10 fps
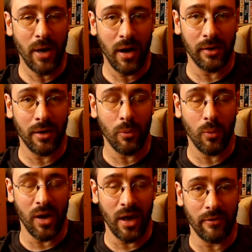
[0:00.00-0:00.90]
partner,
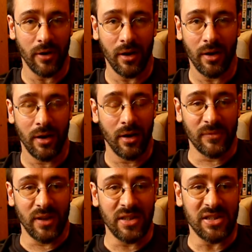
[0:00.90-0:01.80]
whatever
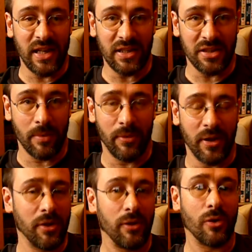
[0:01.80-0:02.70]
is saying
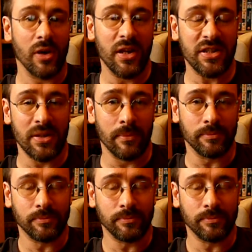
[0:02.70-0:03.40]
something, you got to listen.